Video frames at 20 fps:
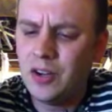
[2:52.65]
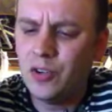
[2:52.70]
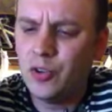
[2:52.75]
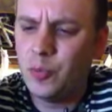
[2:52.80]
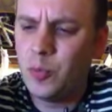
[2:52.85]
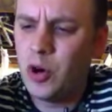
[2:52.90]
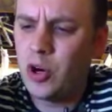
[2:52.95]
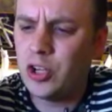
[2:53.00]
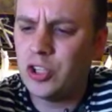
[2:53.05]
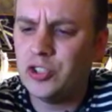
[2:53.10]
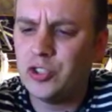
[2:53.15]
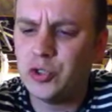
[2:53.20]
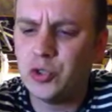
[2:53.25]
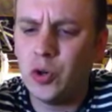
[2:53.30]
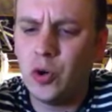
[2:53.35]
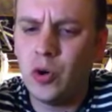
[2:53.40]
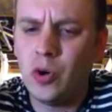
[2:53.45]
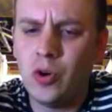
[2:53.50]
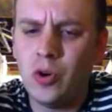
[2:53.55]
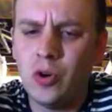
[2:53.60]
remote
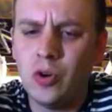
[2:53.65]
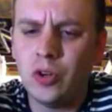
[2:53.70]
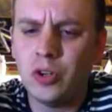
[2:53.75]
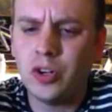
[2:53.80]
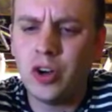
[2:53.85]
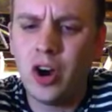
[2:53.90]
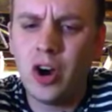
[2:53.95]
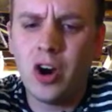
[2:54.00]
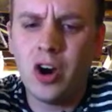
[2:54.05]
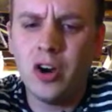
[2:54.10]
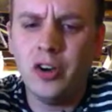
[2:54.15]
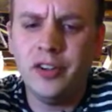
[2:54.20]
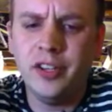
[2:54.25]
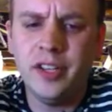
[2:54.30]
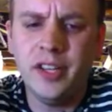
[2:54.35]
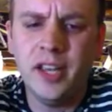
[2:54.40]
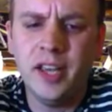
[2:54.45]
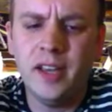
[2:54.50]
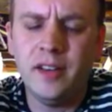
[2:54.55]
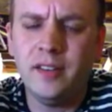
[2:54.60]
control car
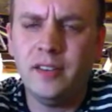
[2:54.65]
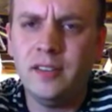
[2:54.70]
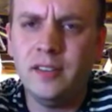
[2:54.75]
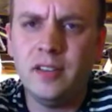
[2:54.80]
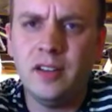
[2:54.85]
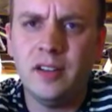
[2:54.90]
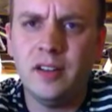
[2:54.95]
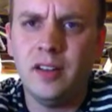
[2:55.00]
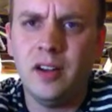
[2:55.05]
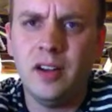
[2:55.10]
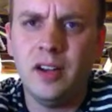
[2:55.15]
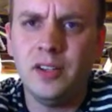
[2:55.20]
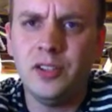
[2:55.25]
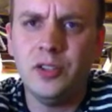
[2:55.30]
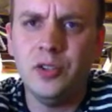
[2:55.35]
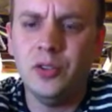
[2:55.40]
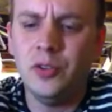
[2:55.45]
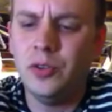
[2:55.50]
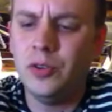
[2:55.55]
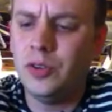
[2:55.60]
to get on
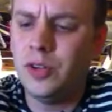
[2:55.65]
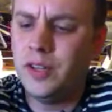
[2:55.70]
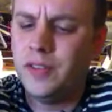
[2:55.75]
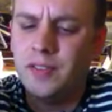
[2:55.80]
Google,